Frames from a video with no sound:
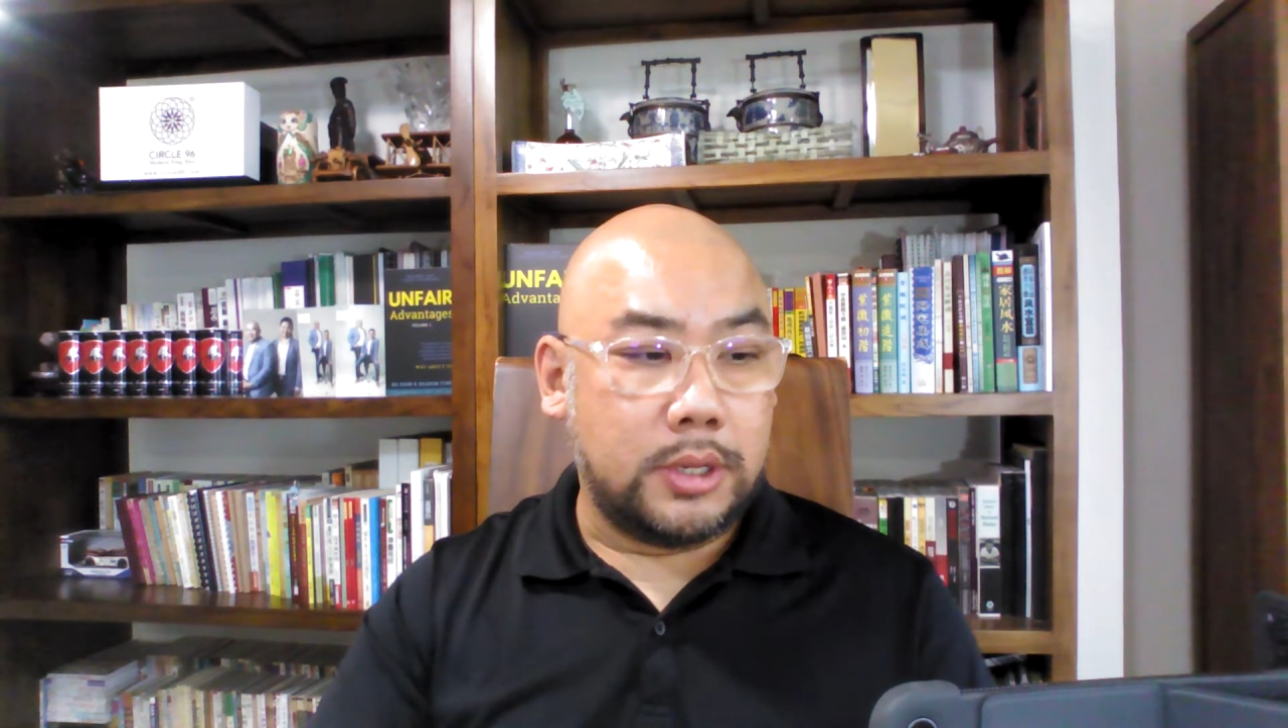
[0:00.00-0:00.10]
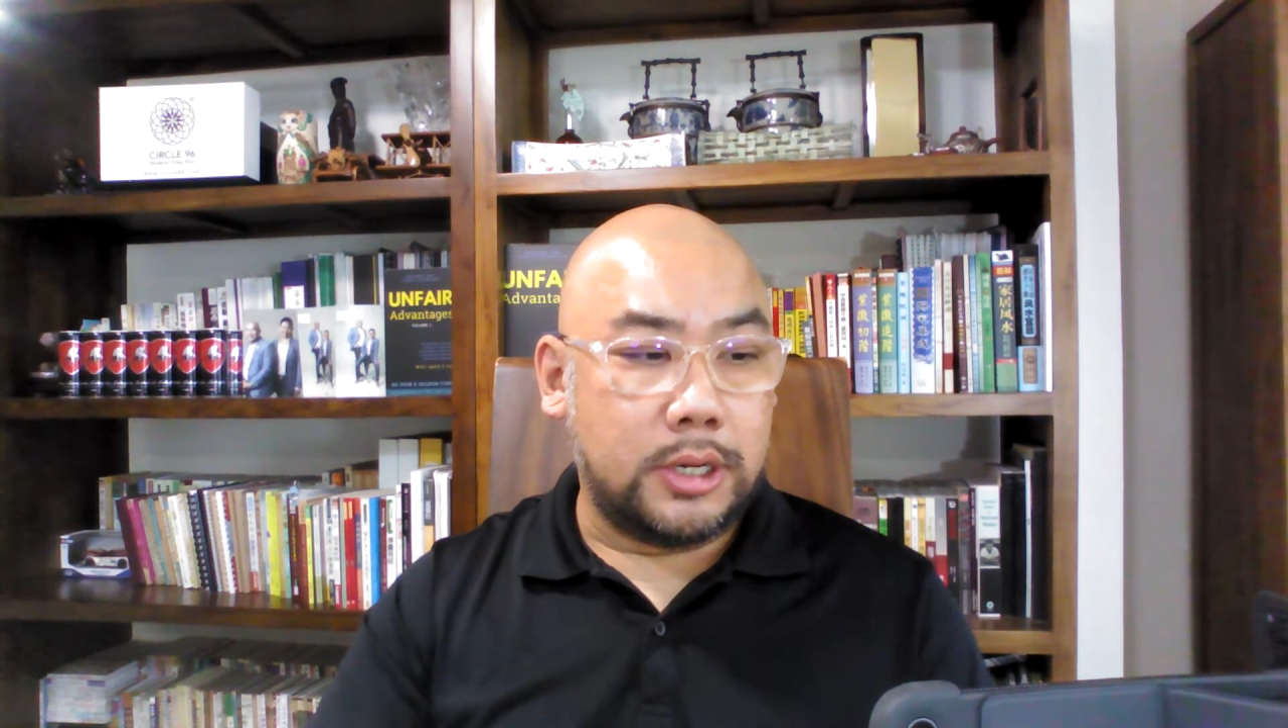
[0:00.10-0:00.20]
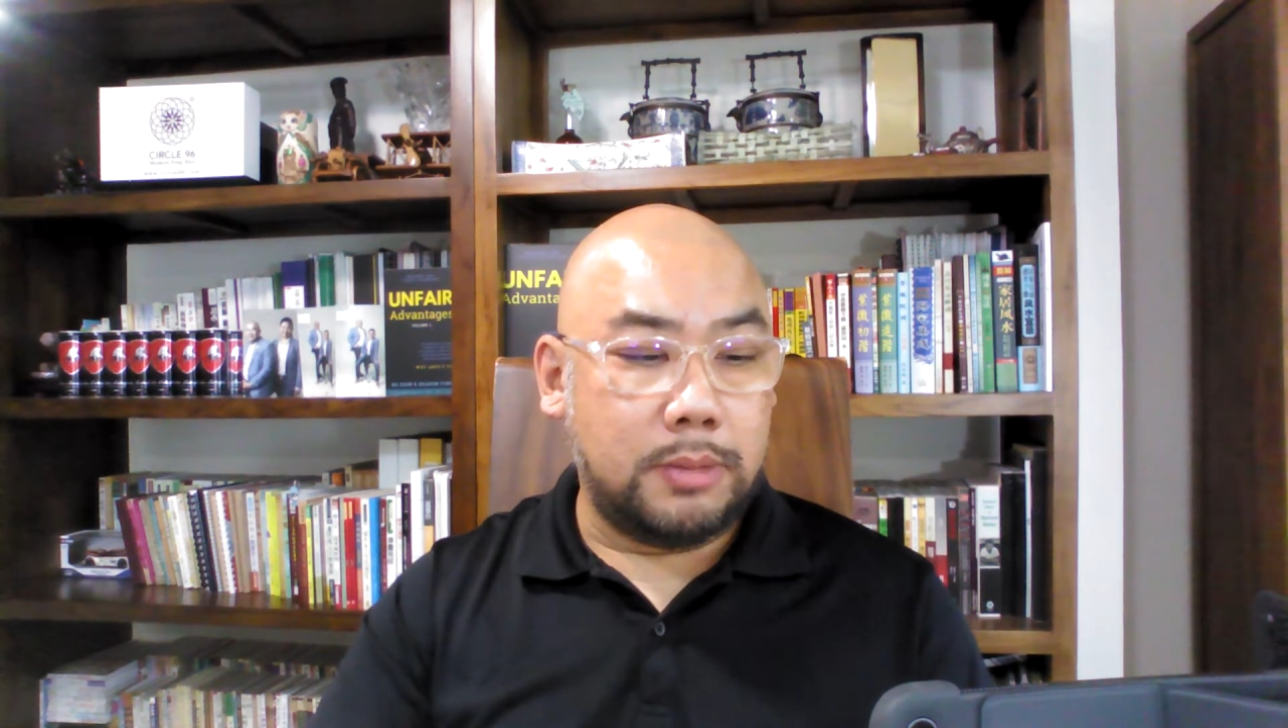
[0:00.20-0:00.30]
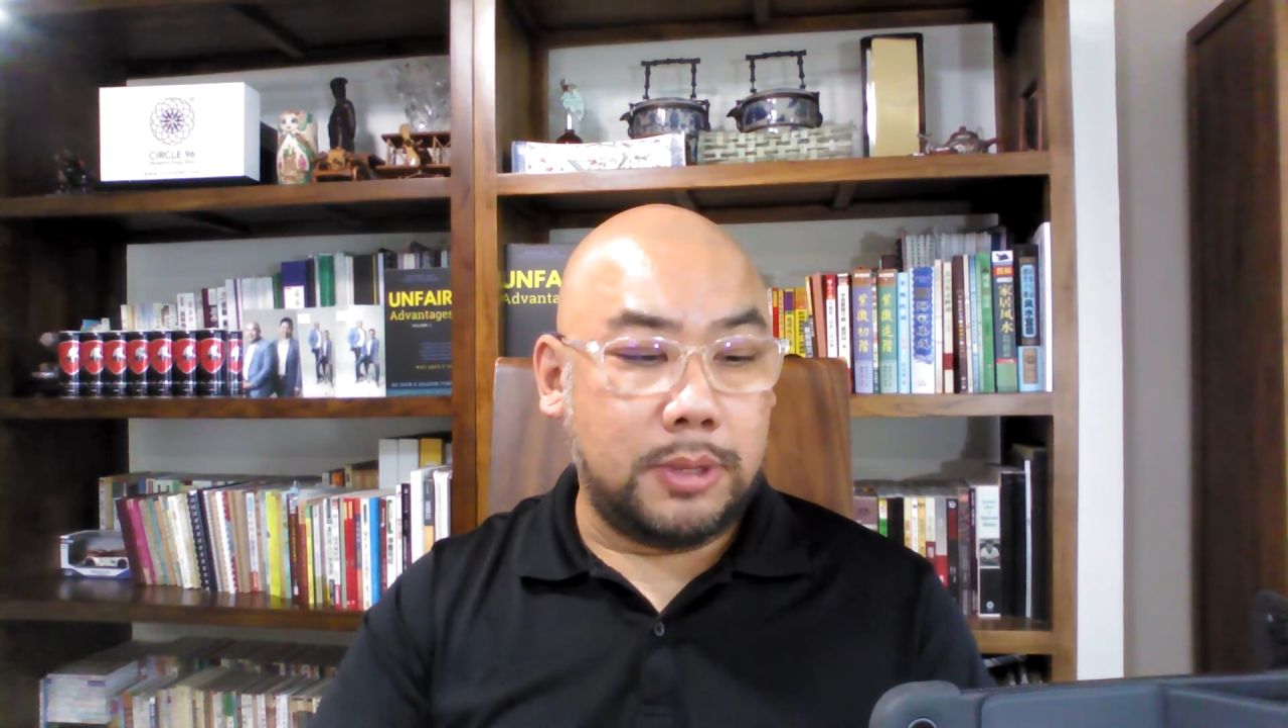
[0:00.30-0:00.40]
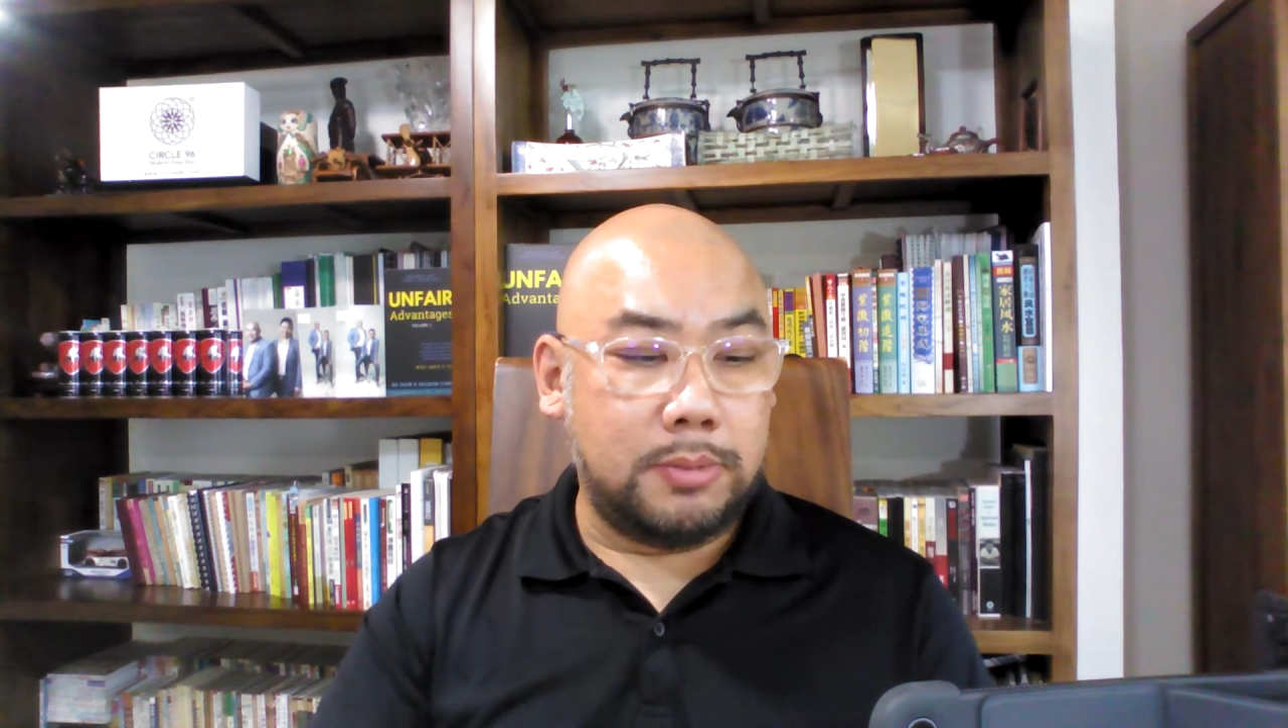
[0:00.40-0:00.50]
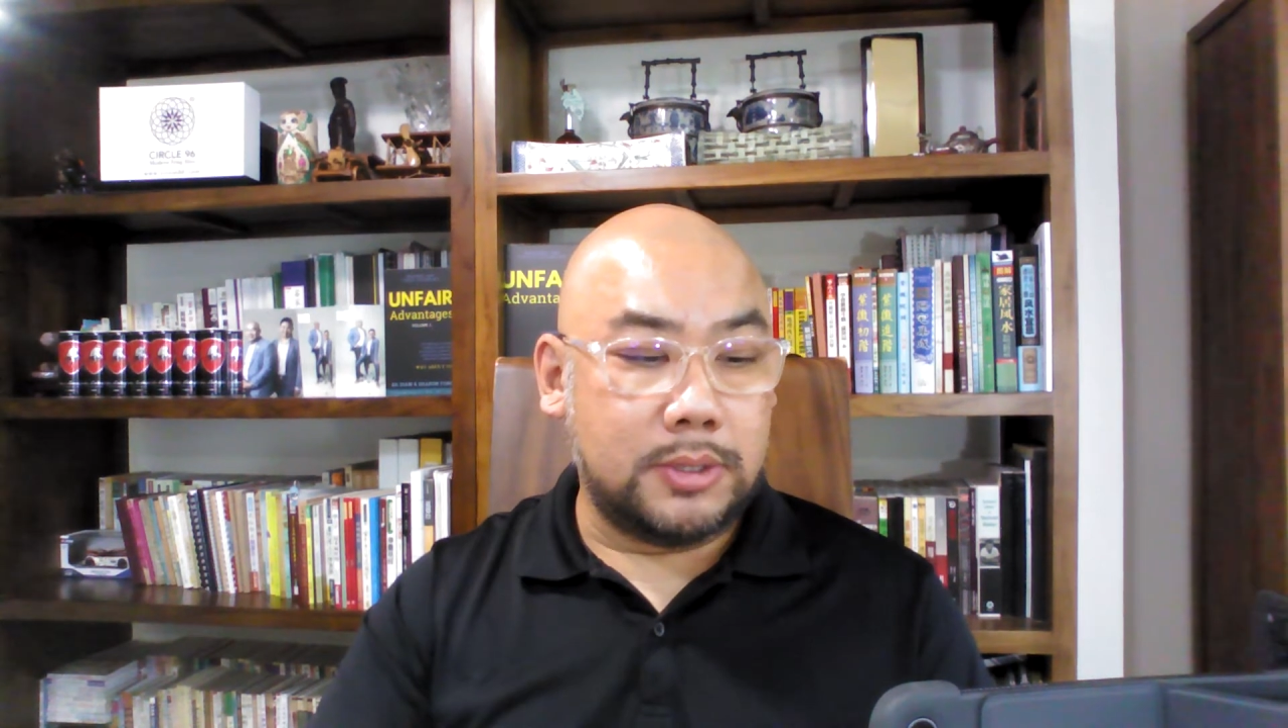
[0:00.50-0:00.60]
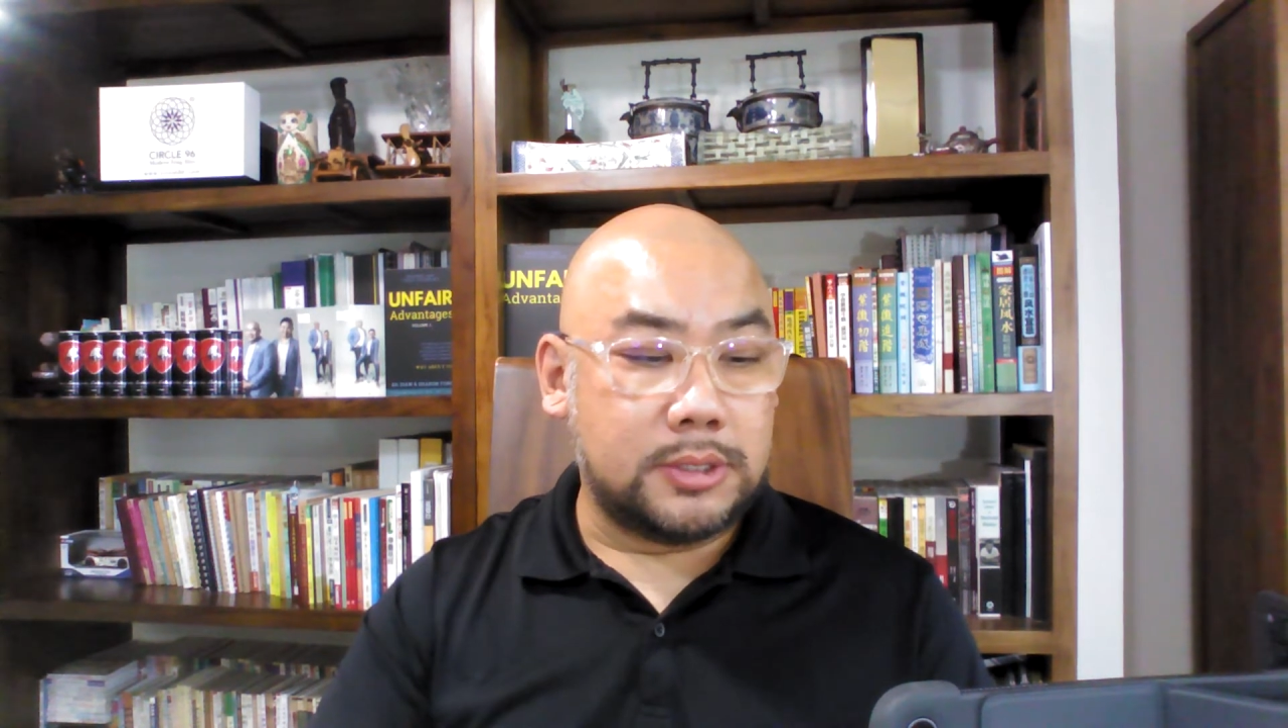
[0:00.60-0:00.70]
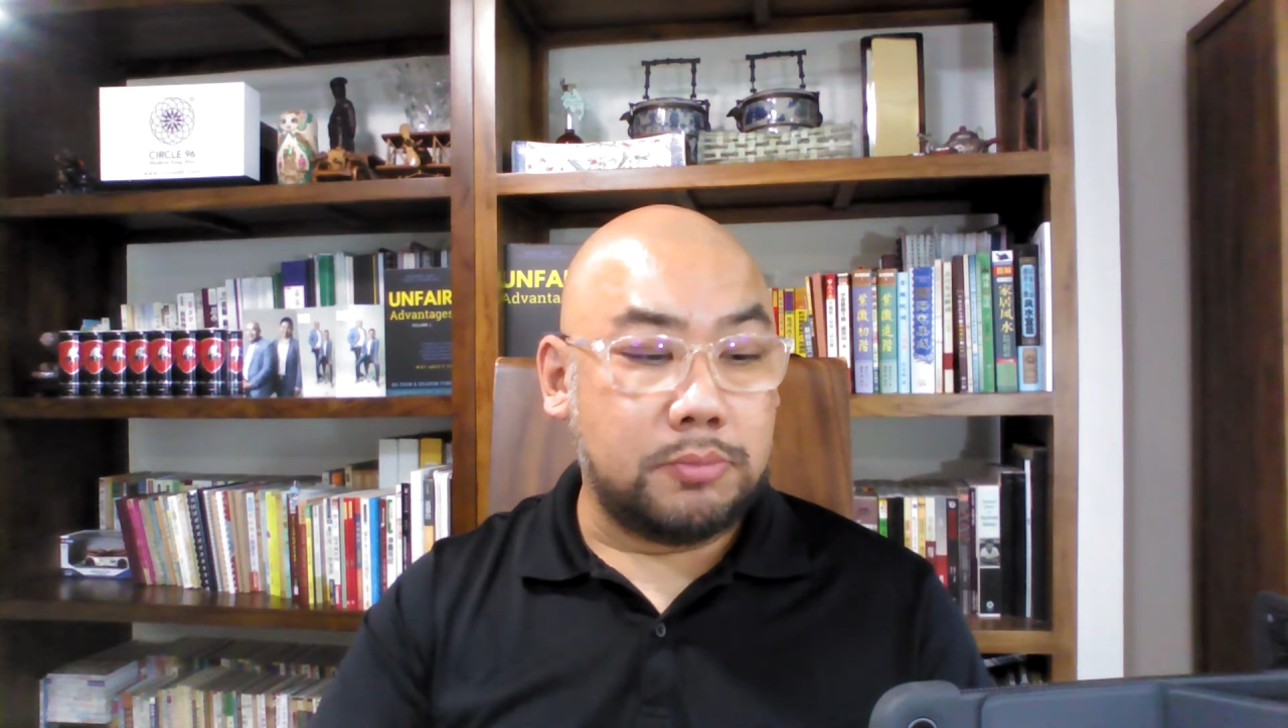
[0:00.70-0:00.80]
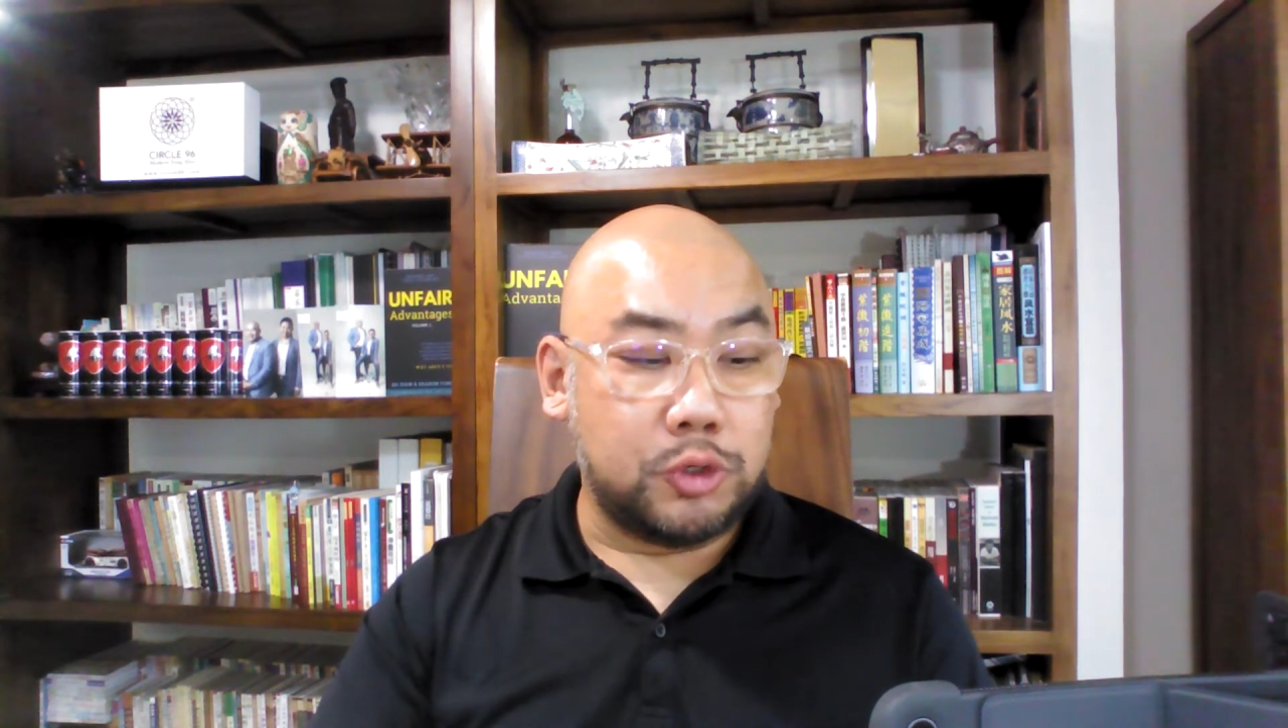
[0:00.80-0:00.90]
There may be some